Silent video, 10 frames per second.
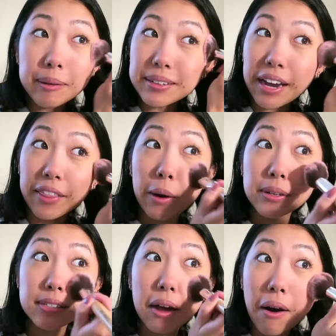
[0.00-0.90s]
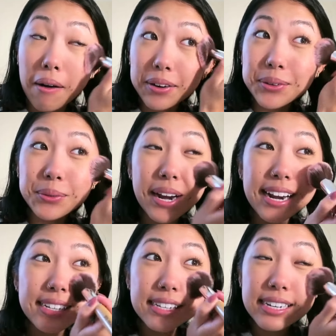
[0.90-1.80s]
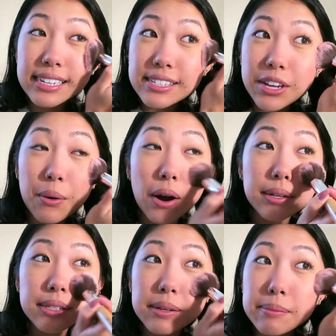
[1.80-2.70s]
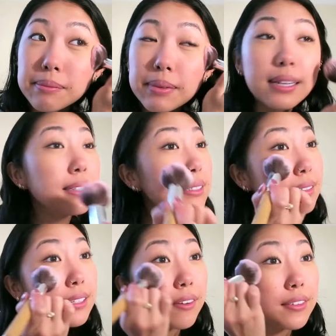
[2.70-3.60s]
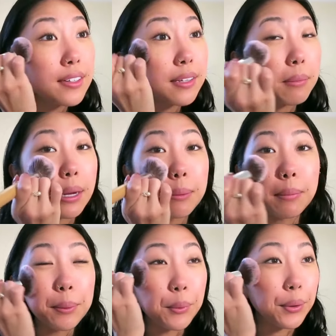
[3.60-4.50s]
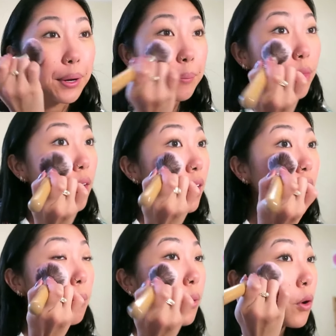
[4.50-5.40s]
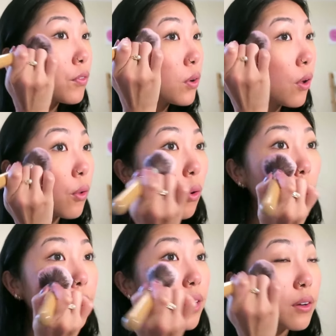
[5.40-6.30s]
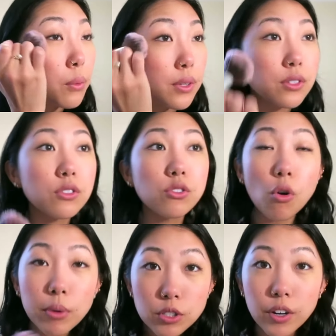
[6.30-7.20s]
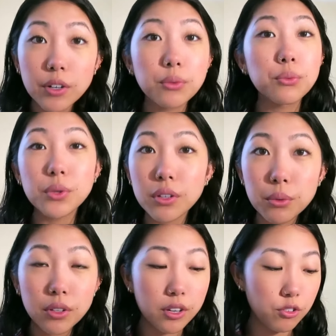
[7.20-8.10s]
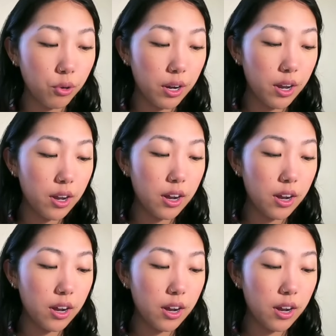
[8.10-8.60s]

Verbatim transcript: but yeah, that was crazy and so awesome and definitely made my morning. But overall, the whole weekend was so much fun. Really, really enjoyed it.